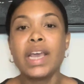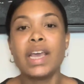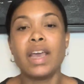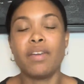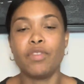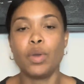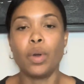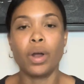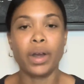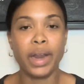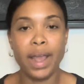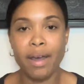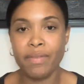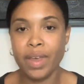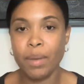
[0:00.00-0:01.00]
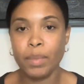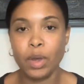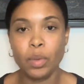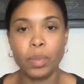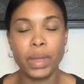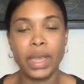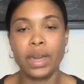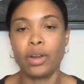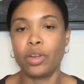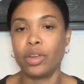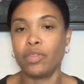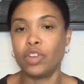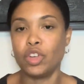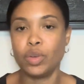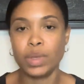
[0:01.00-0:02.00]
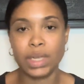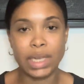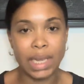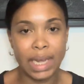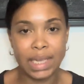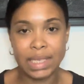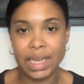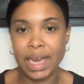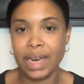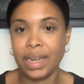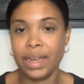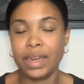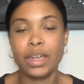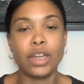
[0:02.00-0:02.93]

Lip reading: If you already have that meal plan, all you have to do is glance at it